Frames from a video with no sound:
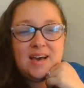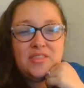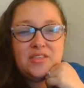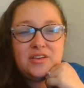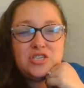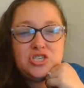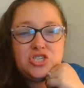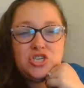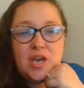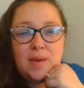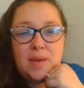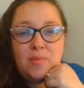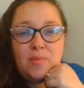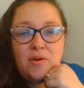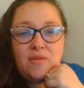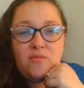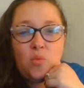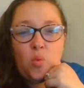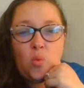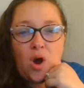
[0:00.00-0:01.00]
The Shape
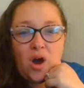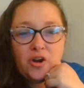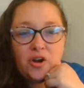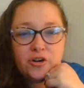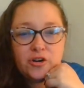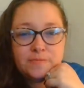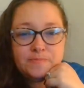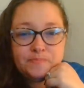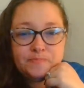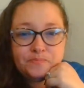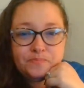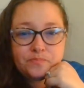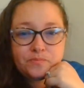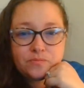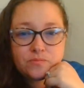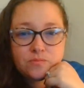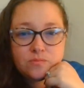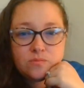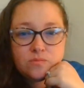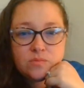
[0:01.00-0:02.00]
of Water,
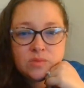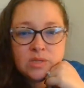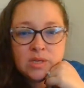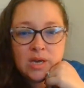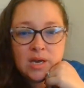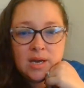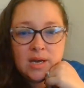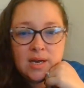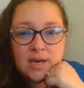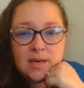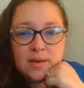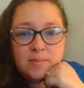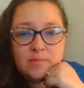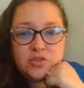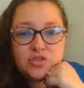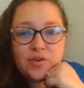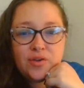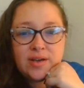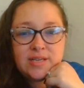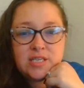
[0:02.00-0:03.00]

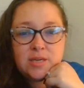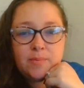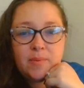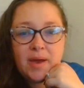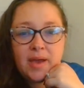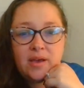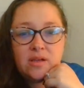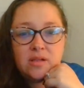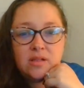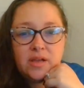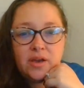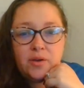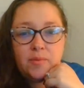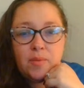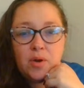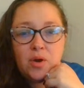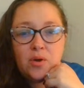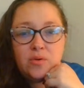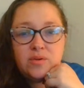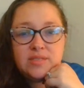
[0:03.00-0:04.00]
directed by
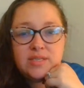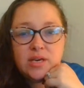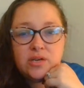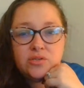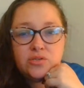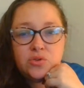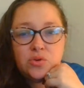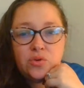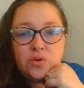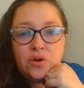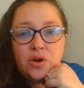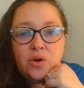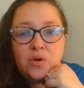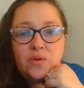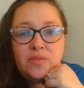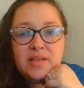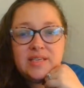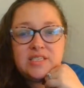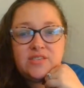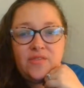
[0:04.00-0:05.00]
Guillermo del Toro.
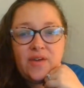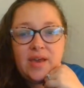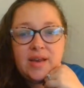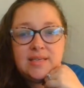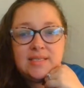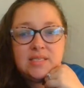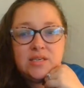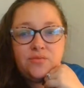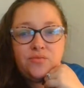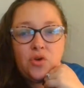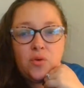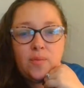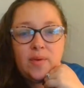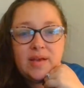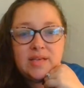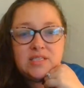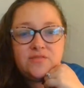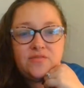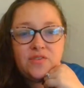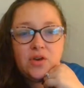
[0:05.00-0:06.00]
This fantasy
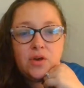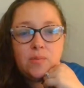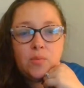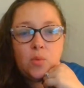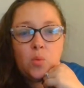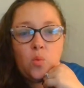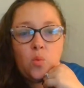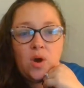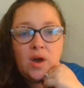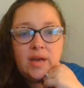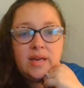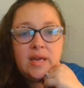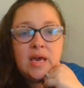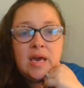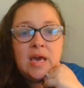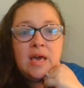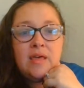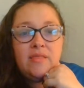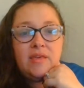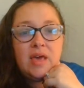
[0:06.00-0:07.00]
romance film won
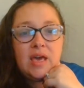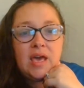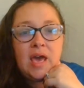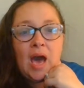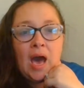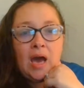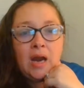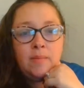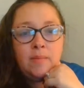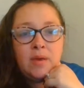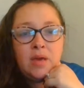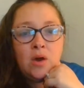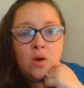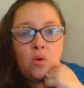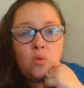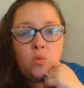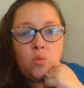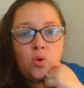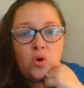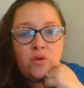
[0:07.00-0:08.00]
the Academy
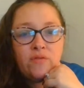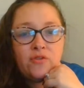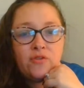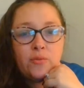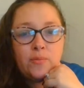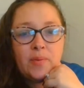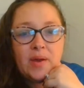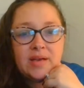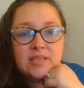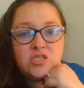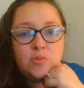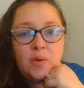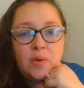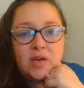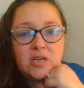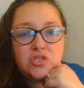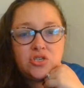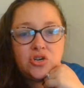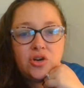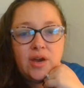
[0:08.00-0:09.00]
Award for Best
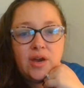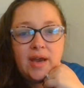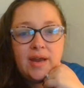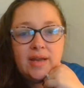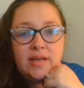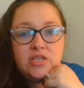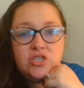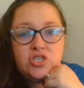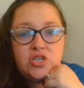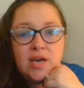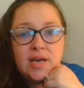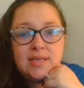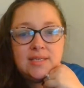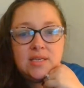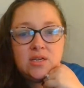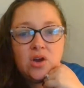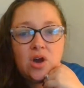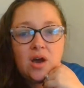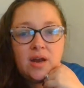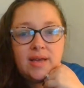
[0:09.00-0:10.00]
Picture and
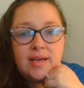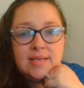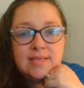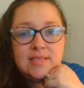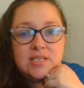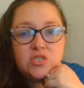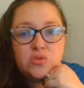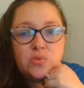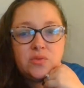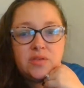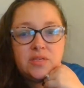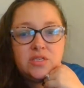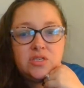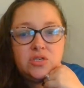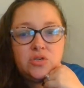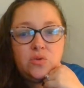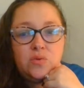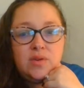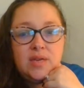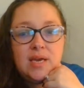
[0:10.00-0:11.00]
enchanted audiences with its
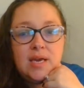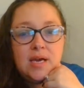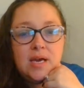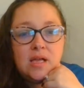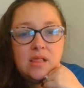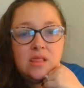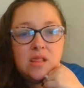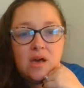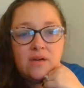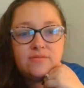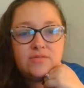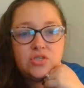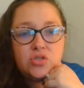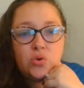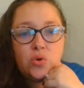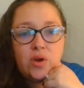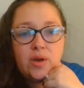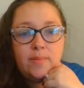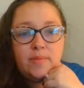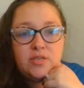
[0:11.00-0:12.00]
unique love
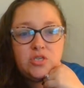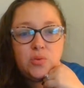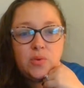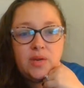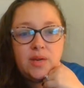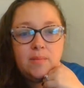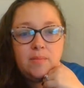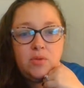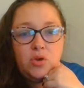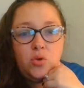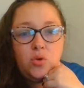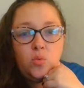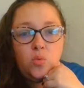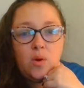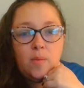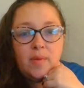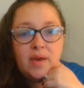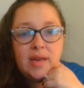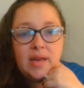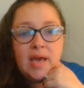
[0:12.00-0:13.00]
story between a mute
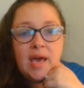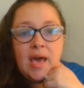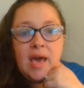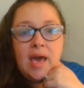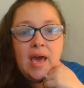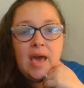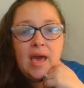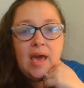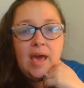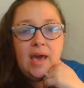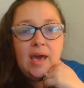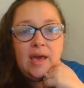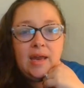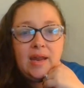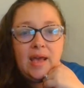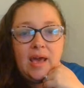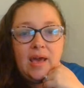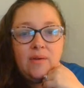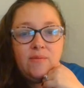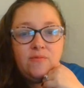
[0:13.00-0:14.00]
woman
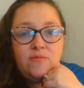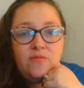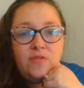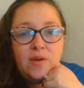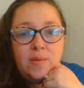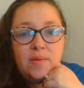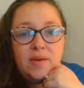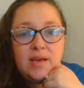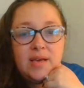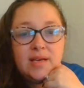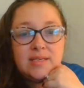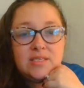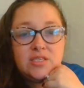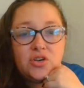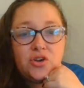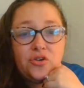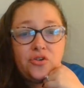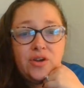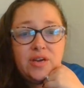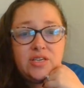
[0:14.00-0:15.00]
and amphibious
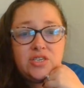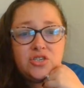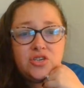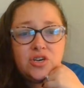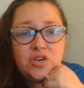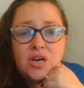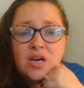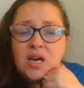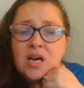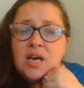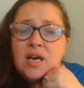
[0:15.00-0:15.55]
creature.